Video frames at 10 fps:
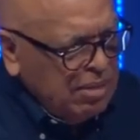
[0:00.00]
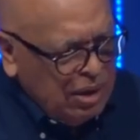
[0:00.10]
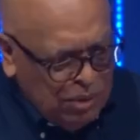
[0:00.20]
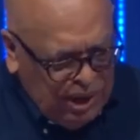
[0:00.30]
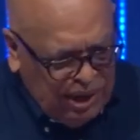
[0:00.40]
And
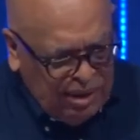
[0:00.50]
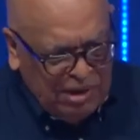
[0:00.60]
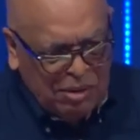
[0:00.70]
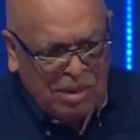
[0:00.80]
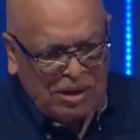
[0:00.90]
by the way,
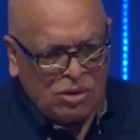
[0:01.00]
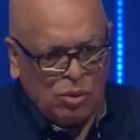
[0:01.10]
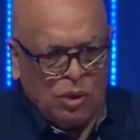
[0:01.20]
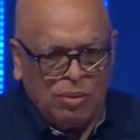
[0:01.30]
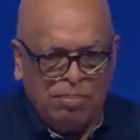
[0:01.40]
let me get back to
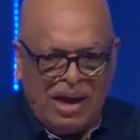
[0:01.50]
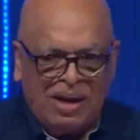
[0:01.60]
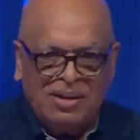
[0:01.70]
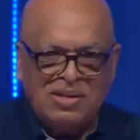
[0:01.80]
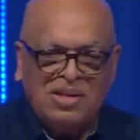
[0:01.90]
the word
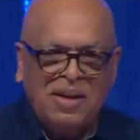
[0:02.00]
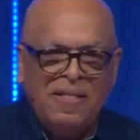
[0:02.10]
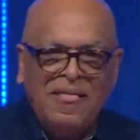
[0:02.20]
balance.